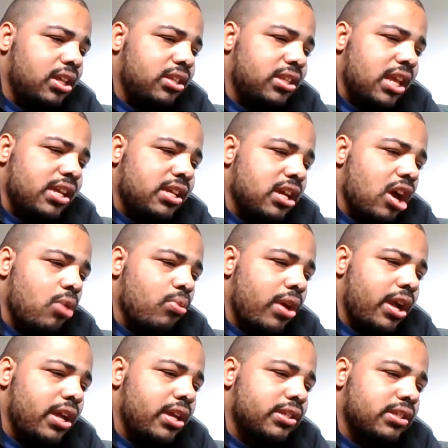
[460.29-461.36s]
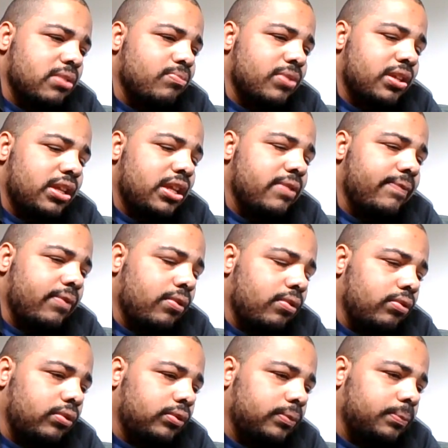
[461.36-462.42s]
take away something evil.